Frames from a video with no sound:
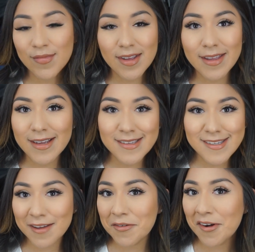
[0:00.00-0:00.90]
like a
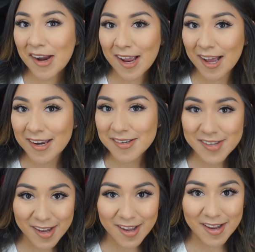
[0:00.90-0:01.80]
7 or 8 out of
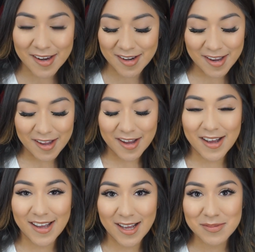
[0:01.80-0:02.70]
10.
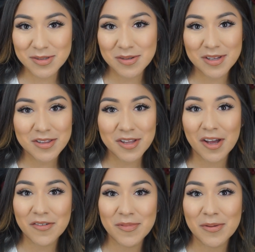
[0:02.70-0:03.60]
I absolutely
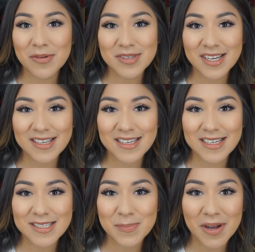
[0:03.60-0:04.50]
love my Real Technique
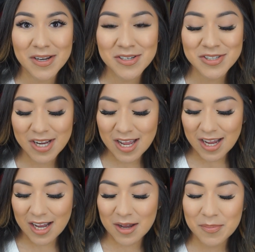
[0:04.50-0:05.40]
sponge.
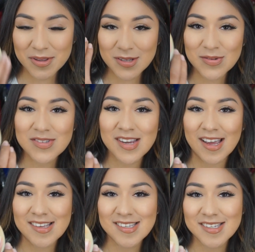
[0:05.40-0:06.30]
But this was
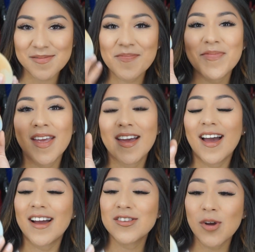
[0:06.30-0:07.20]
nice.
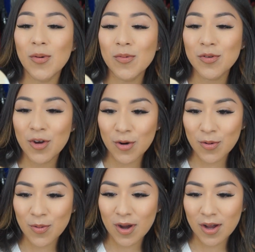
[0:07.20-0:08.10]
I don't
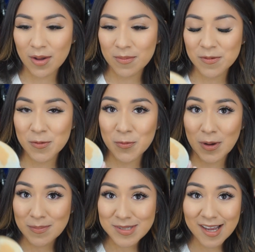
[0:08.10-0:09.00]
know the
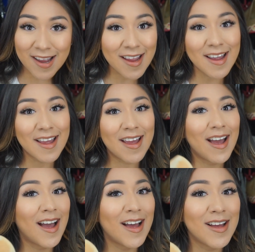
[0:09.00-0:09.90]
website
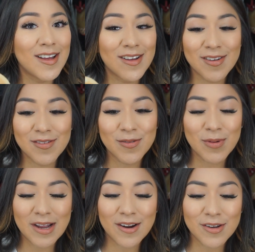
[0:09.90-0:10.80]
of
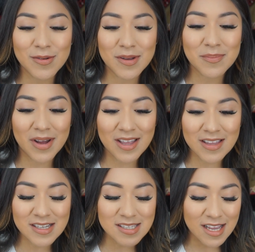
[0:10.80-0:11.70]
where you can buy
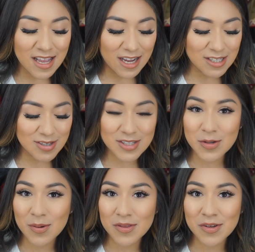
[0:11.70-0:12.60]
this. I tried to go
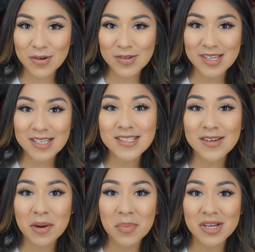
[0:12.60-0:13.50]
on the girl's
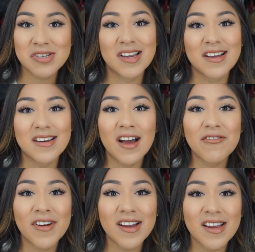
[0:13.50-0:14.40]
Instagram page and I could not
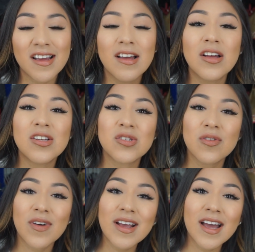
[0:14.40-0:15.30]
find it. So
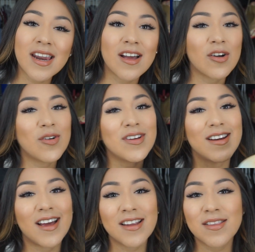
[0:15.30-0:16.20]
if I get it, I'll go ahead and
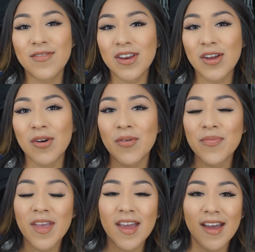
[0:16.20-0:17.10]
edit the video
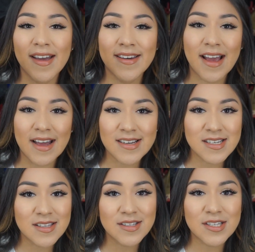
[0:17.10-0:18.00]
and add it to
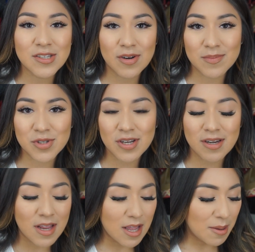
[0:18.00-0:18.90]
the
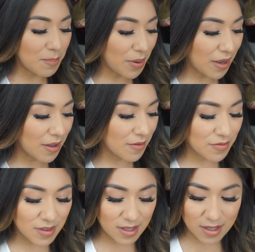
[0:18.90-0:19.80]
description. But
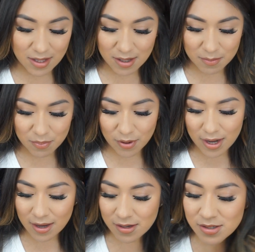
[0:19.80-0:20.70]
the
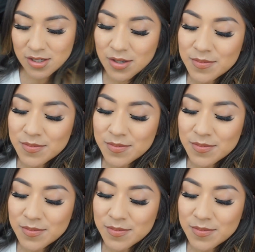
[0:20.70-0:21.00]
brand